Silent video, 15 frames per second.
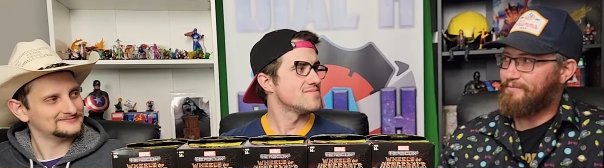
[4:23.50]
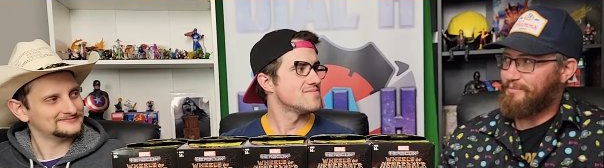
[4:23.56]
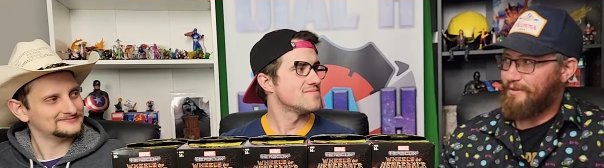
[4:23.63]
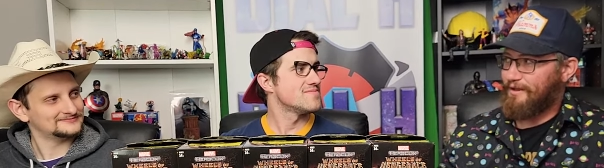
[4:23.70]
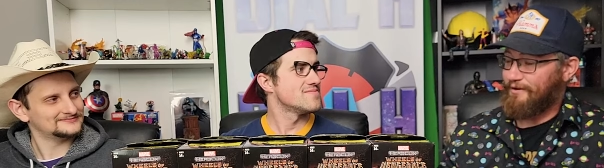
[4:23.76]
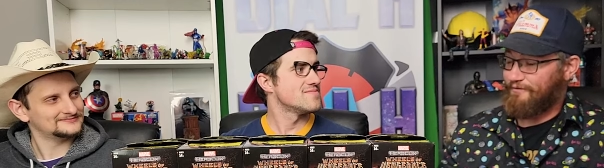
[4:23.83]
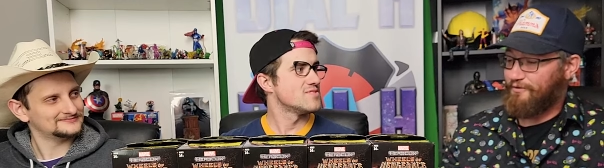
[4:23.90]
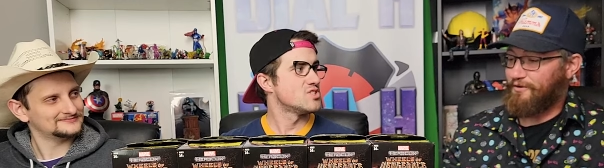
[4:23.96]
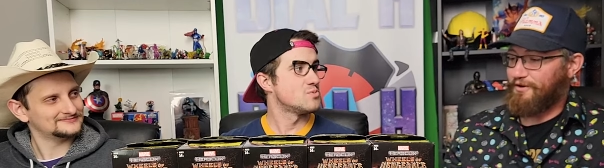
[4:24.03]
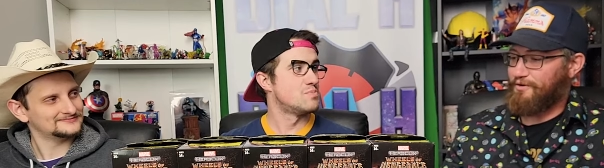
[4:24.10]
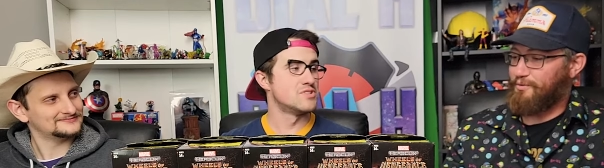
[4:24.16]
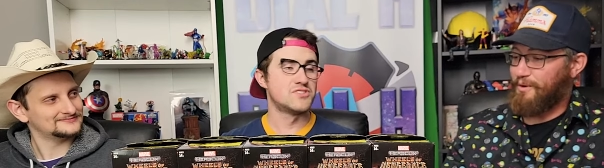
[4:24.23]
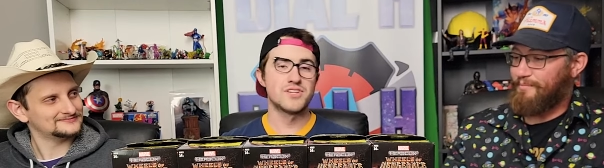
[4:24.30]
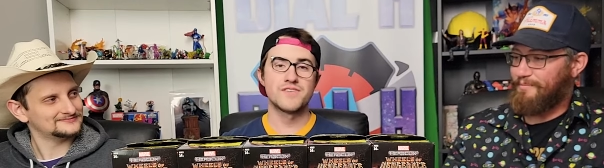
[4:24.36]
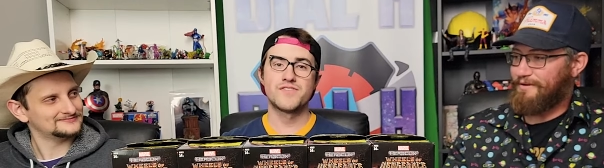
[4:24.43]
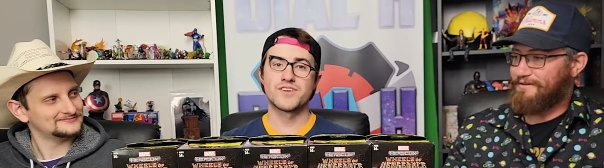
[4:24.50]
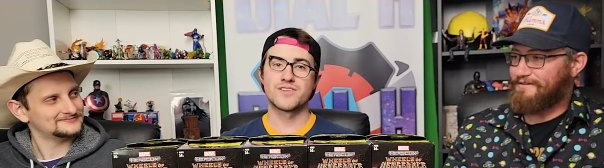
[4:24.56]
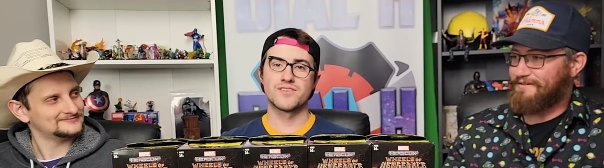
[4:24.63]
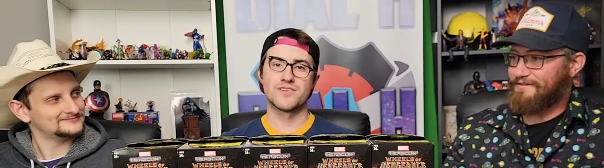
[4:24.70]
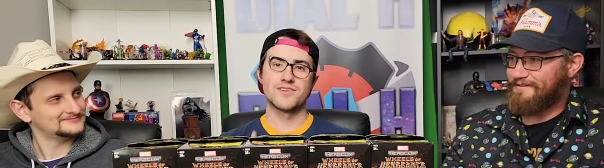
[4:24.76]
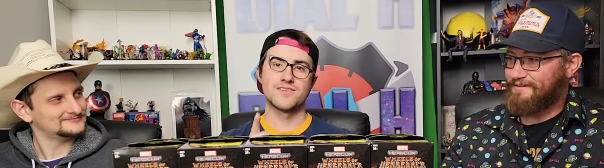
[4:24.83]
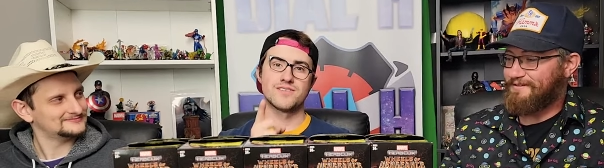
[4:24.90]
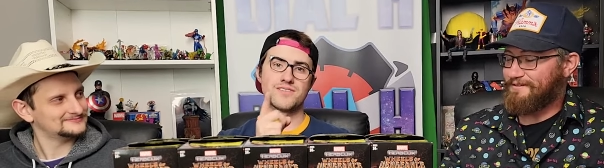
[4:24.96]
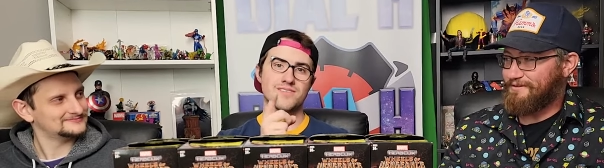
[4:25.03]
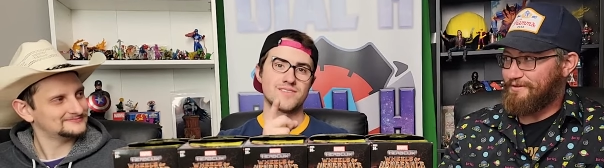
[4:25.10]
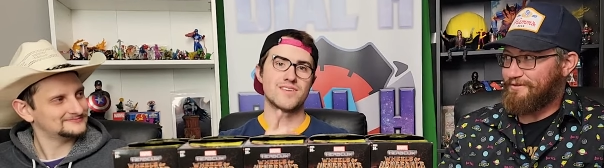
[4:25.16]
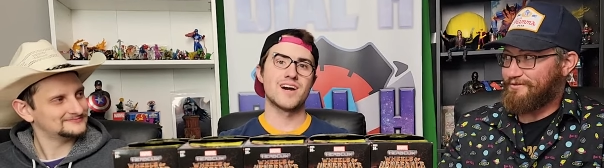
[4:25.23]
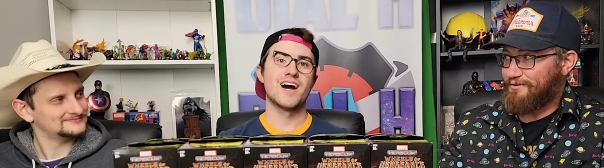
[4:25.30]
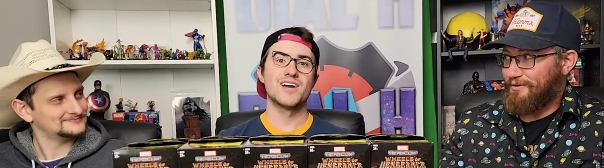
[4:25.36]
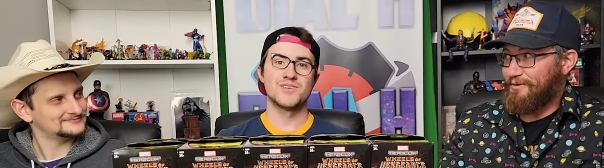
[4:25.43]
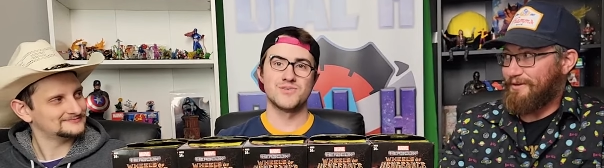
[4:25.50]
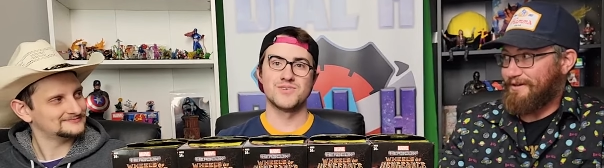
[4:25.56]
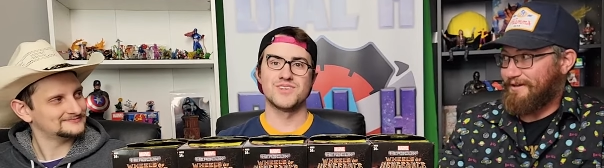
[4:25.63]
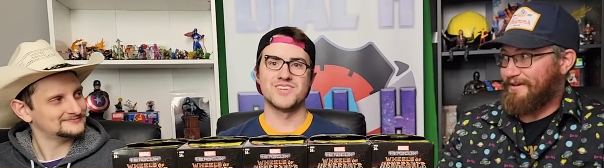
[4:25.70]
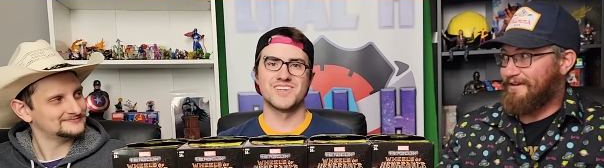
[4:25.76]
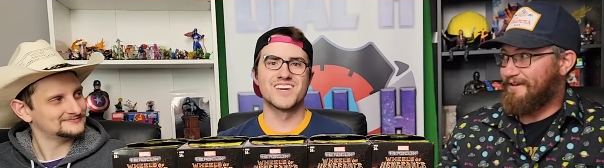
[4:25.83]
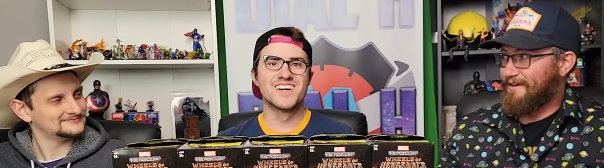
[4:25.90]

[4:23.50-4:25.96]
Speaker 1: like for specifically. Equipment. Not so unique.